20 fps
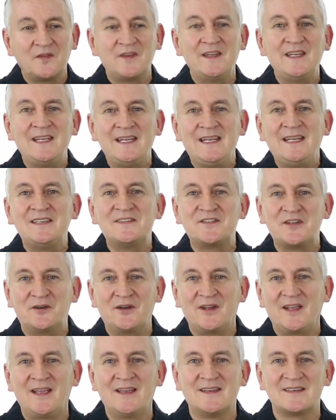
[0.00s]
the
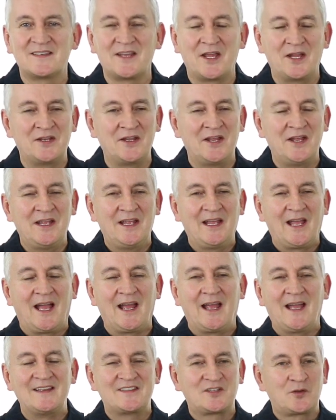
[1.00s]
easier it is. And
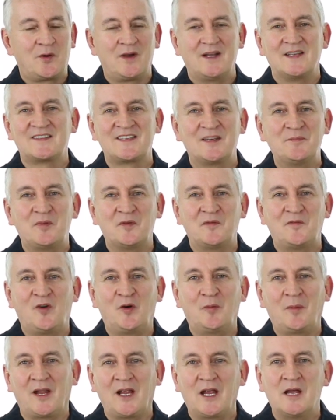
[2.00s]
it's quite a simple
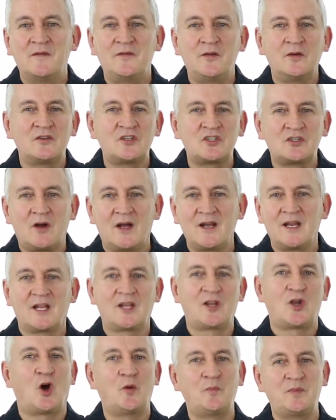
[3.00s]
formula. If you're trying
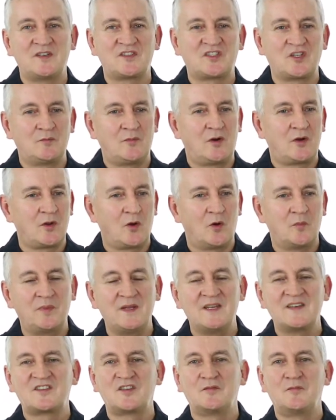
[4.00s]
to copy someone or
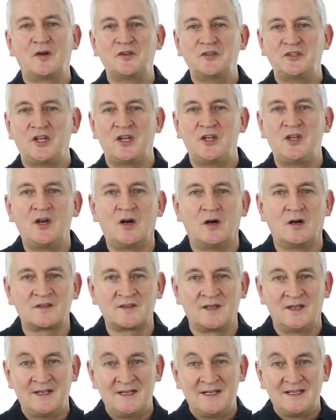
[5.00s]
be someone you're
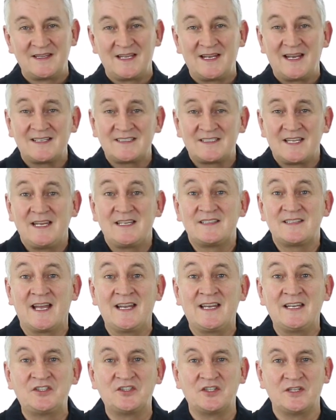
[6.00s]
not, then that takes
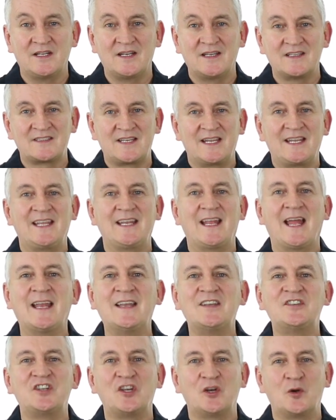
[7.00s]
energy, and it's taking
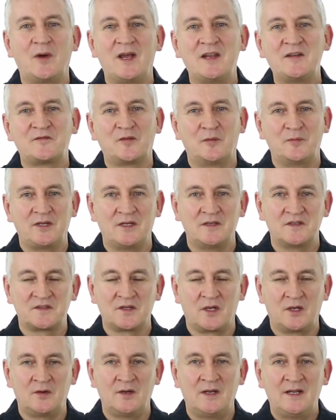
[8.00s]
energy away from you.
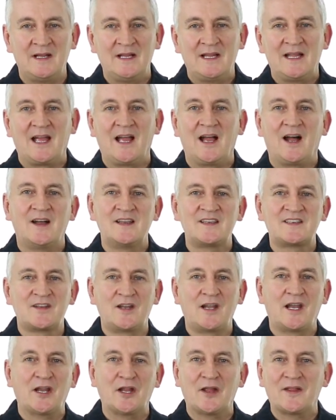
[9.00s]
So I
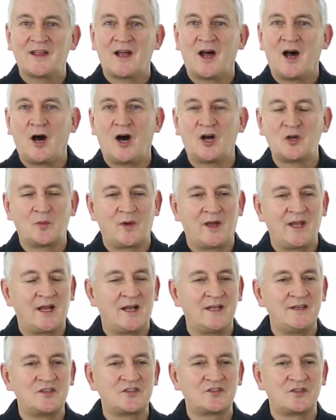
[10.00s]
certainly did that the hard way.
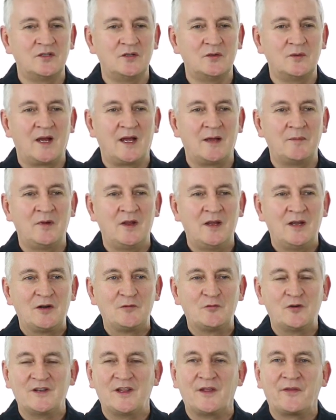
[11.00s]
I used to
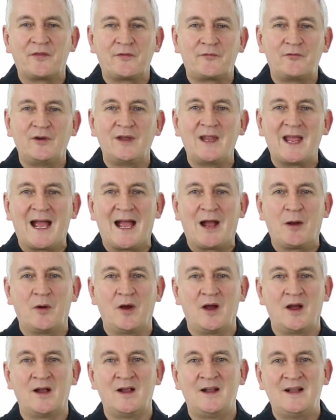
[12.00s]
run a
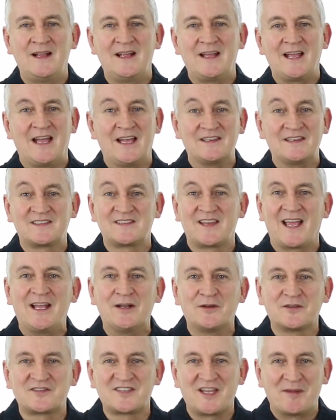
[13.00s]
3-hour
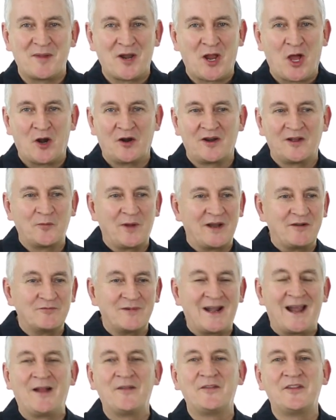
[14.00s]
sales seminar. I went
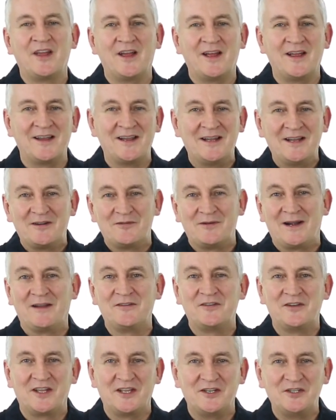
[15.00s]
round the
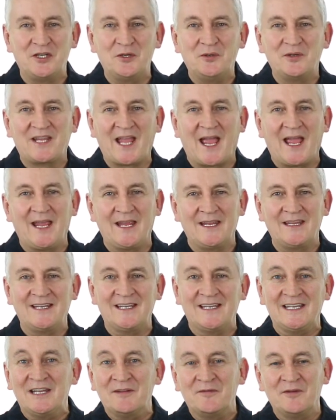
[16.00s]
UK
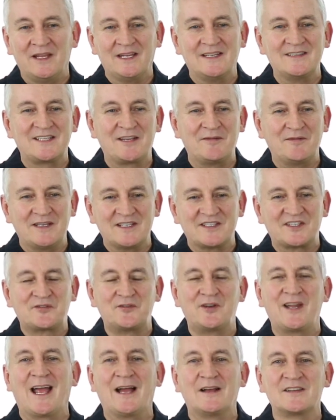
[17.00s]
in the evenings giving this
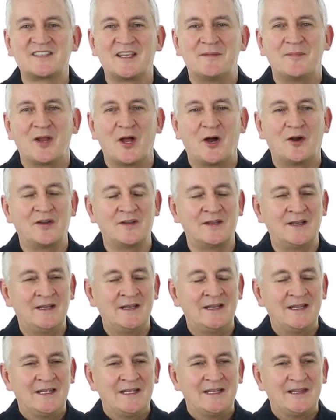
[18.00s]
3-hour seminar, and at
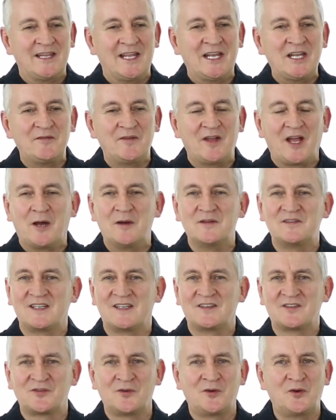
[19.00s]
the end of it I was
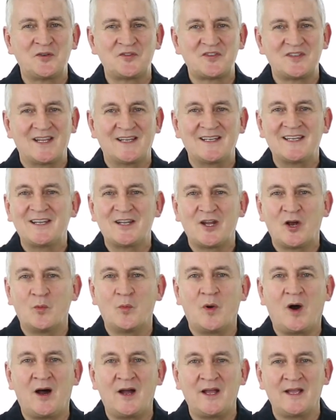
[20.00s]
exhausted. I didn't know
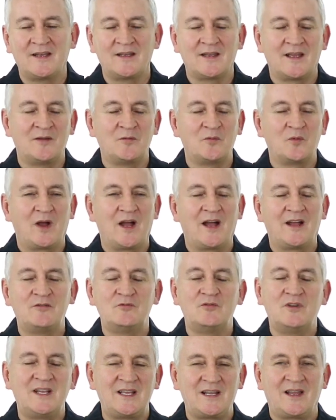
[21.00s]
why, and I
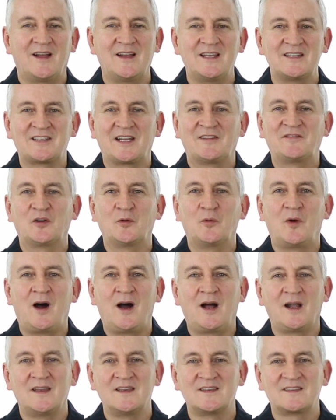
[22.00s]
realised after a
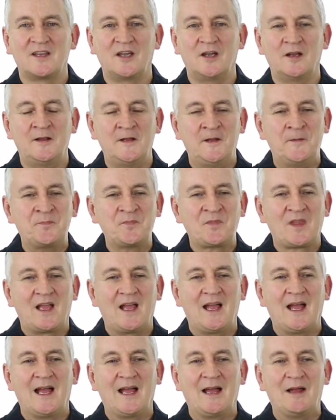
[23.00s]
while is that
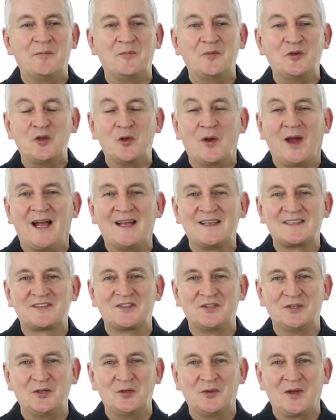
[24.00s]
you had
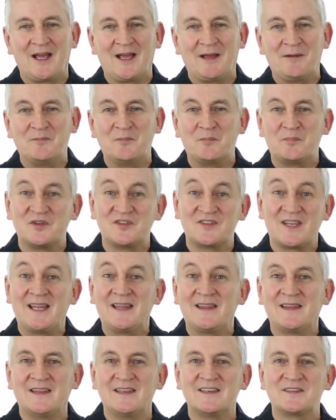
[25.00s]
to
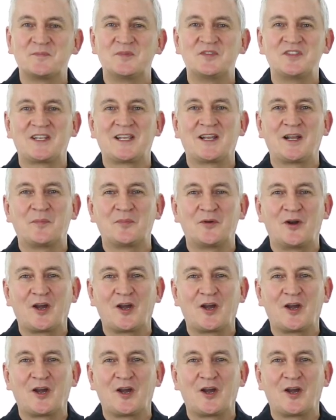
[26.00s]
present this particular